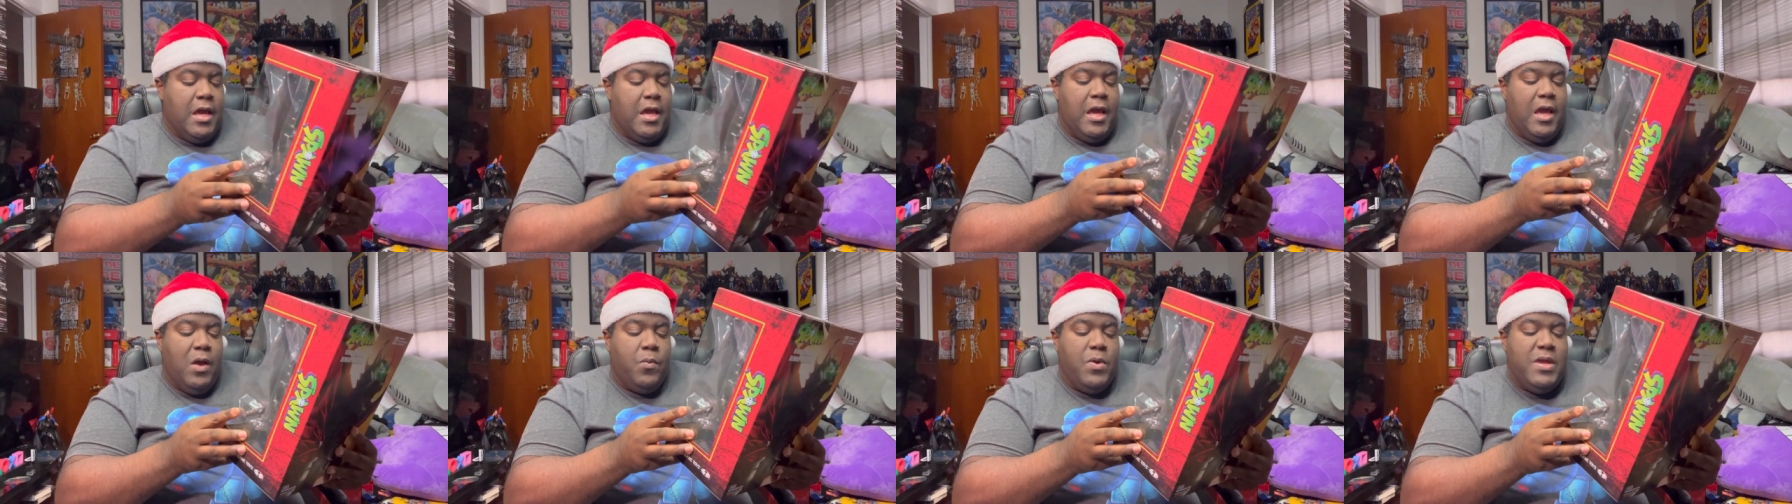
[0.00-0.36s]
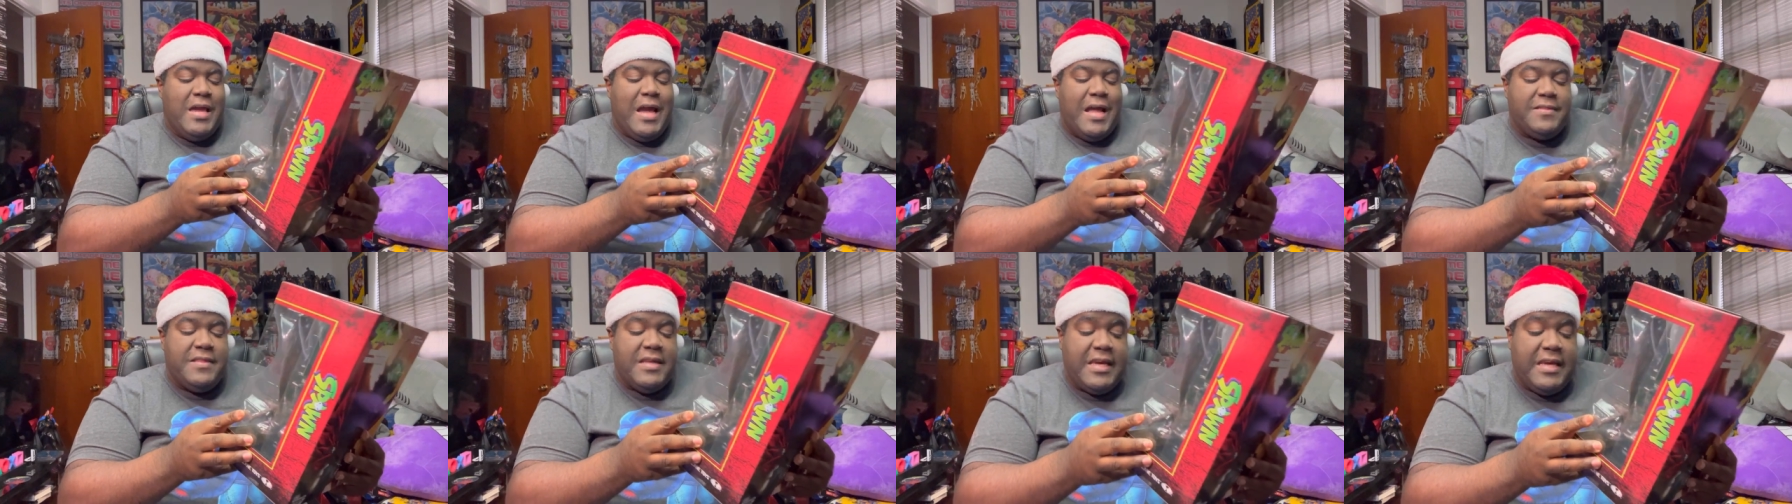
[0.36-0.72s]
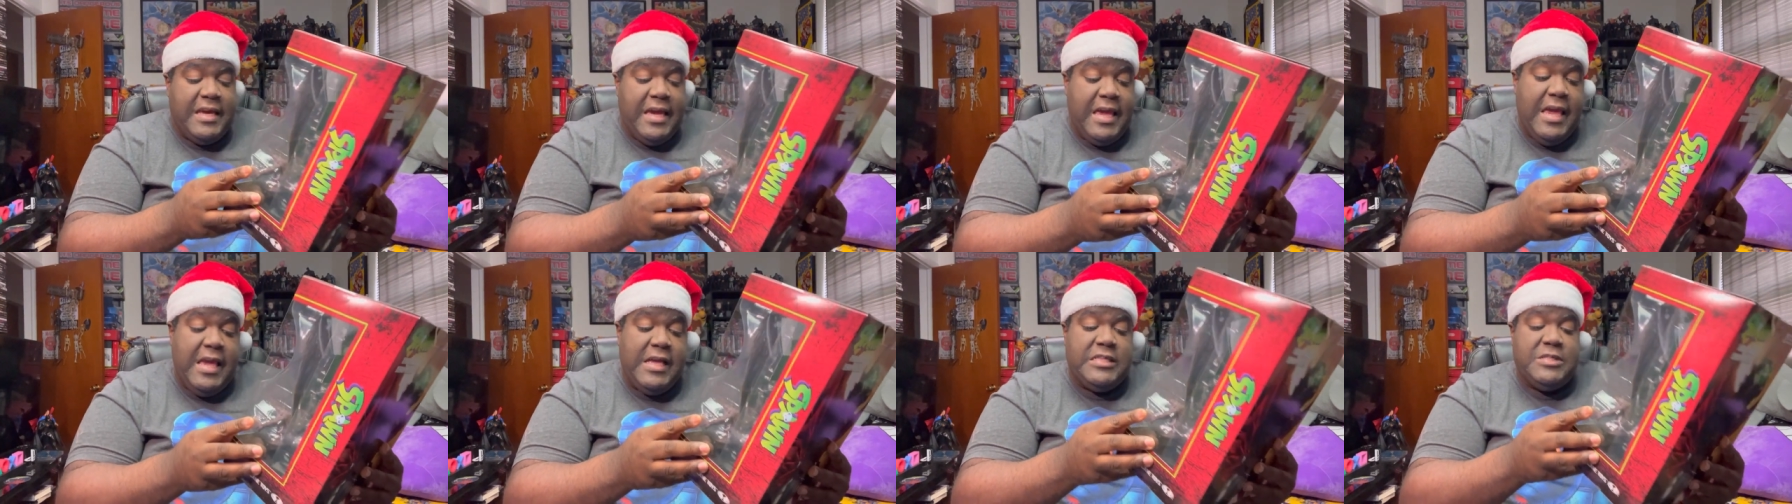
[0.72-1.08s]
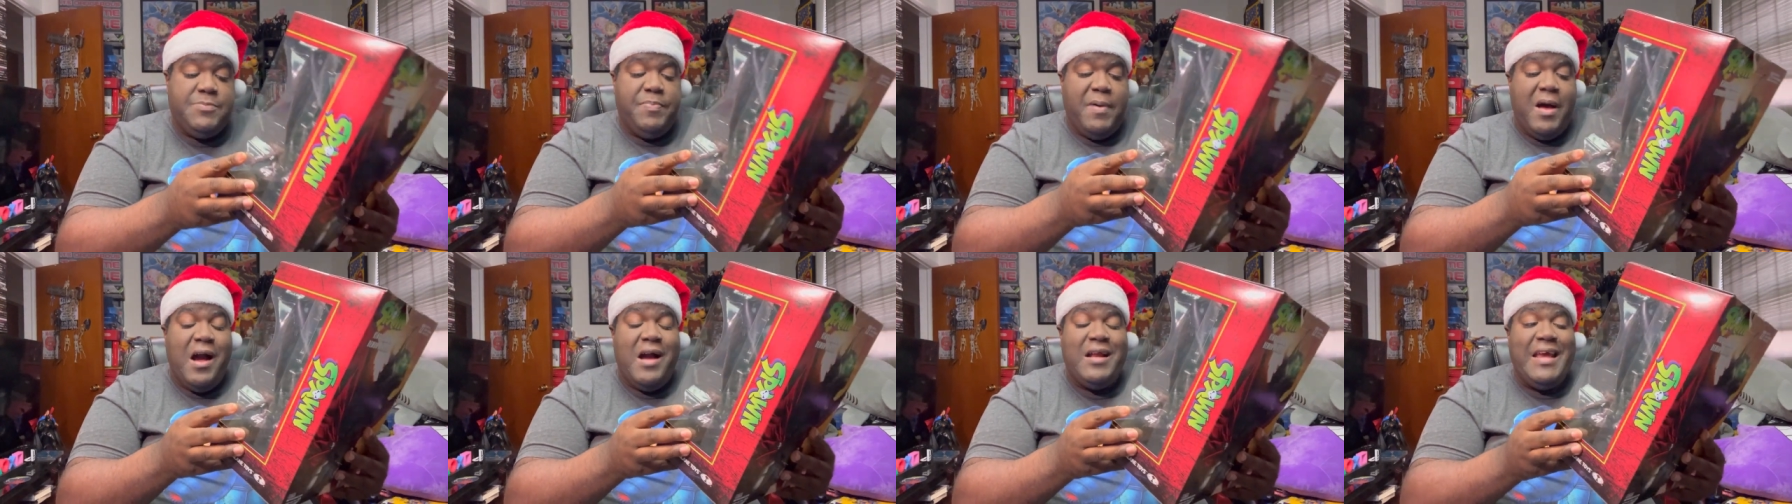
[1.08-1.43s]
And we got the
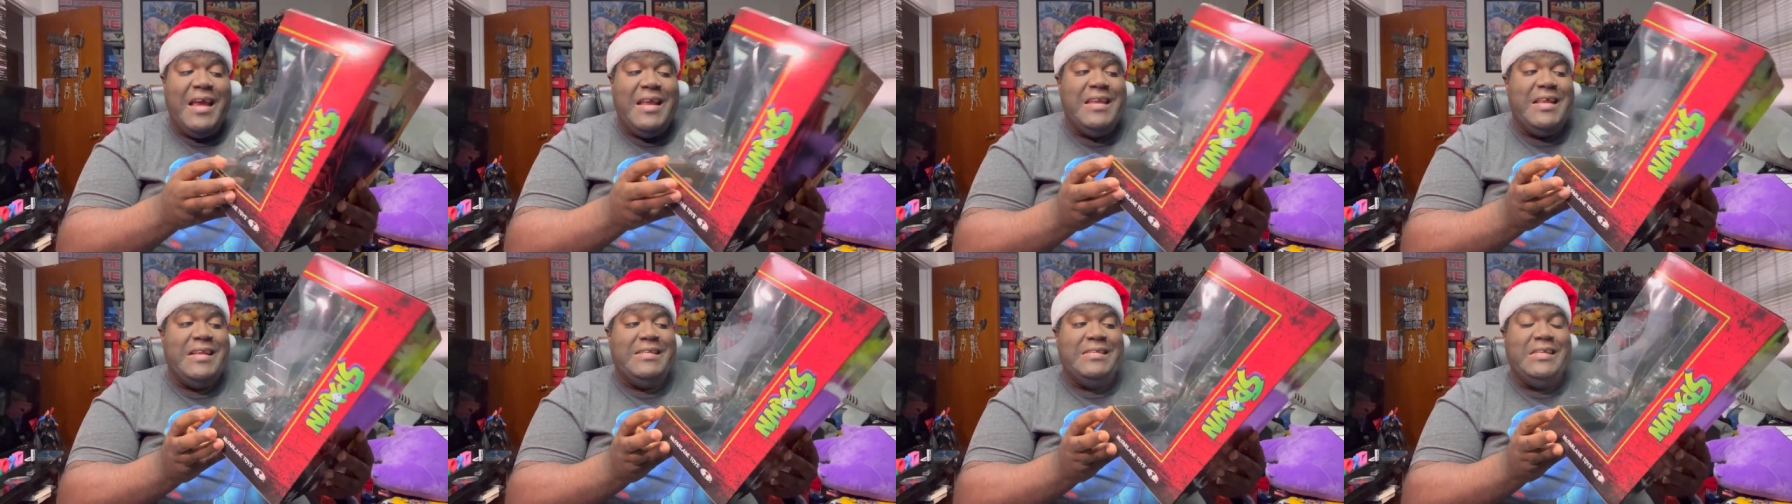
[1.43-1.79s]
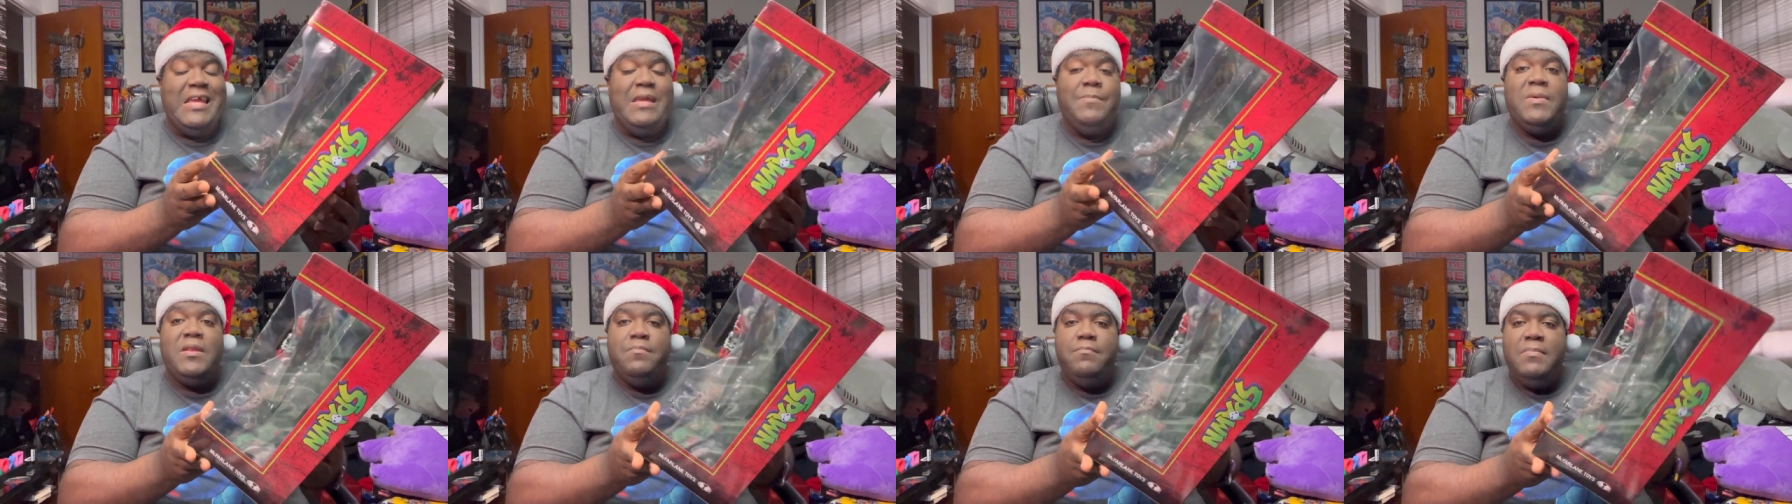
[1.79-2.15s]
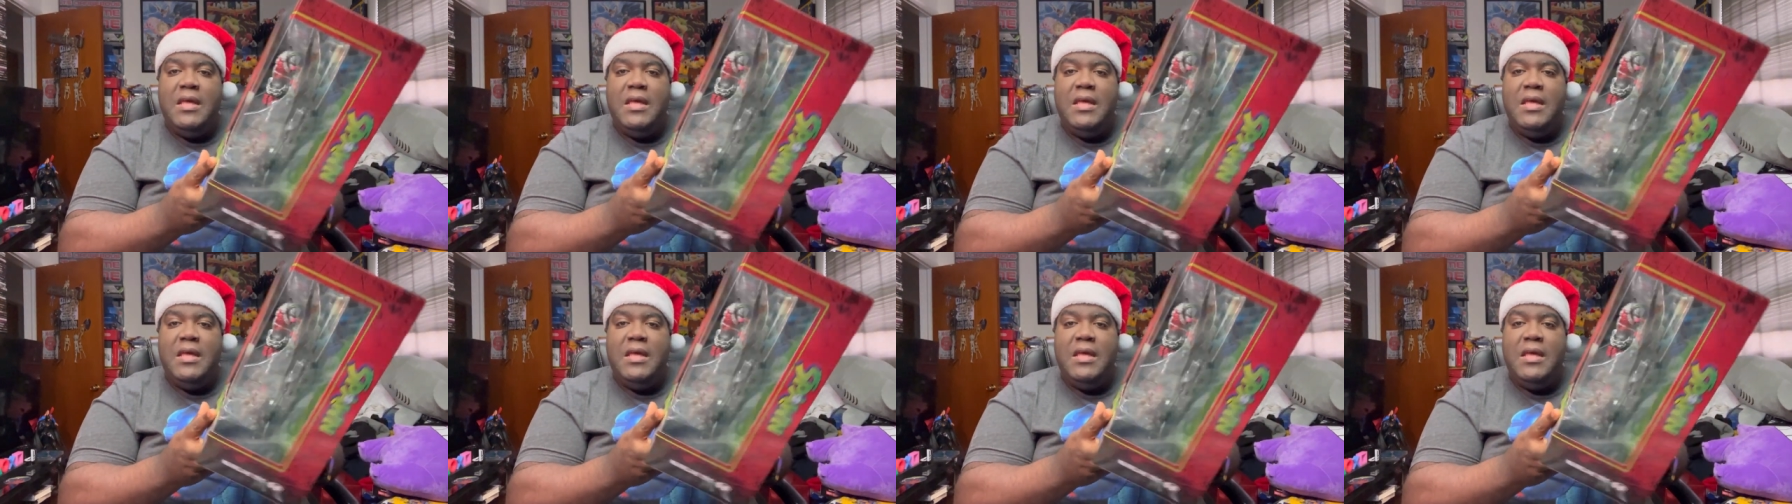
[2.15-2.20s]
Kingspawn and the Demon